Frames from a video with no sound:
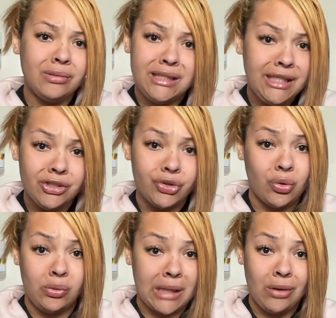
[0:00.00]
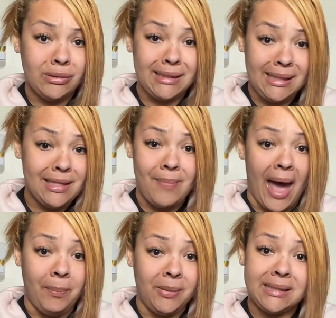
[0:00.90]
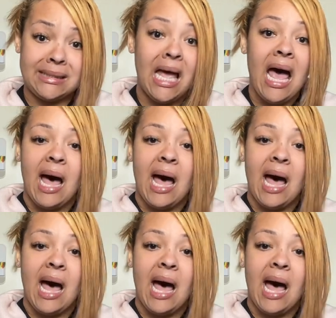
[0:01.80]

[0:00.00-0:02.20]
I don't see the trolls. I don't see the bad, because